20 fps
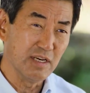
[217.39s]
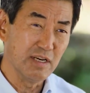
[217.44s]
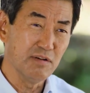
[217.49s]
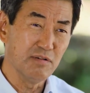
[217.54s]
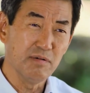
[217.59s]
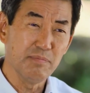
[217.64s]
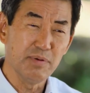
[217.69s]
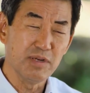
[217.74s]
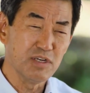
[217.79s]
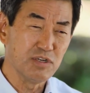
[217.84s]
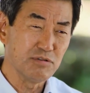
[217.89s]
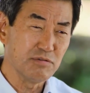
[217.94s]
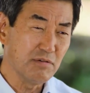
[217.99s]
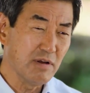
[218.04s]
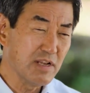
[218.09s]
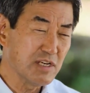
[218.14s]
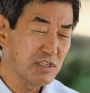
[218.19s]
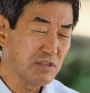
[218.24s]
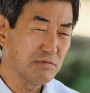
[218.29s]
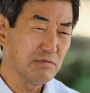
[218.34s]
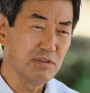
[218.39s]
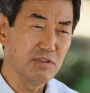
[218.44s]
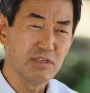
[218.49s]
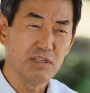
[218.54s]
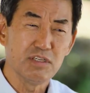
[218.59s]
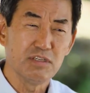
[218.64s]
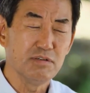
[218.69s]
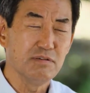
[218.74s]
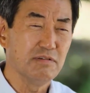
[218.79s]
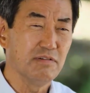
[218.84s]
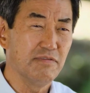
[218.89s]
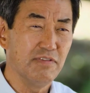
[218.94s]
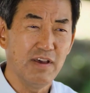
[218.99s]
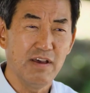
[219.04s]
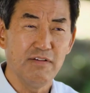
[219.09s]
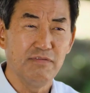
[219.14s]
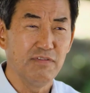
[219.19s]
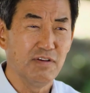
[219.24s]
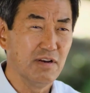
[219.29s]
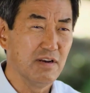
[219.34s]
and it would be drenched with the dew of
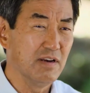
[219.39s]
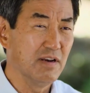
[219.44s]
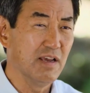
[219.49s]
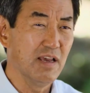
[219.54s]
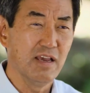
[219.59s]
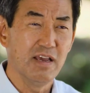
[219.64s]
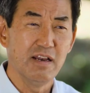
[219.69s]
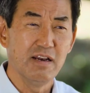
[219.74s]
heaven.